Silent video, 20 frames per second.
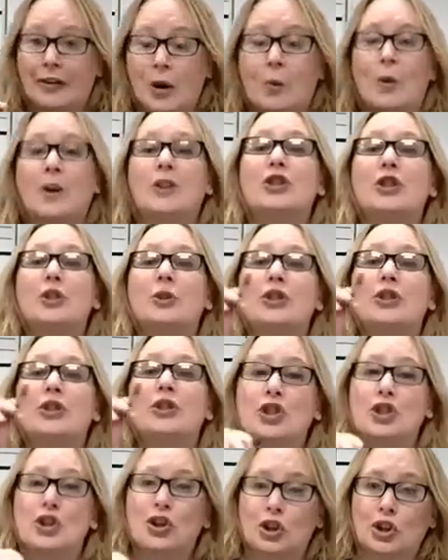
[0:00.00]
I want you to
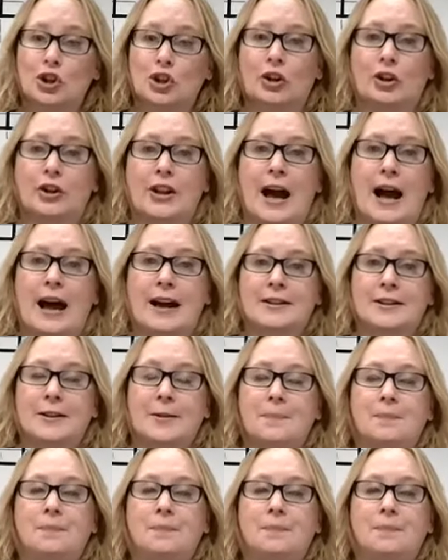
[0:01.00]
circle that.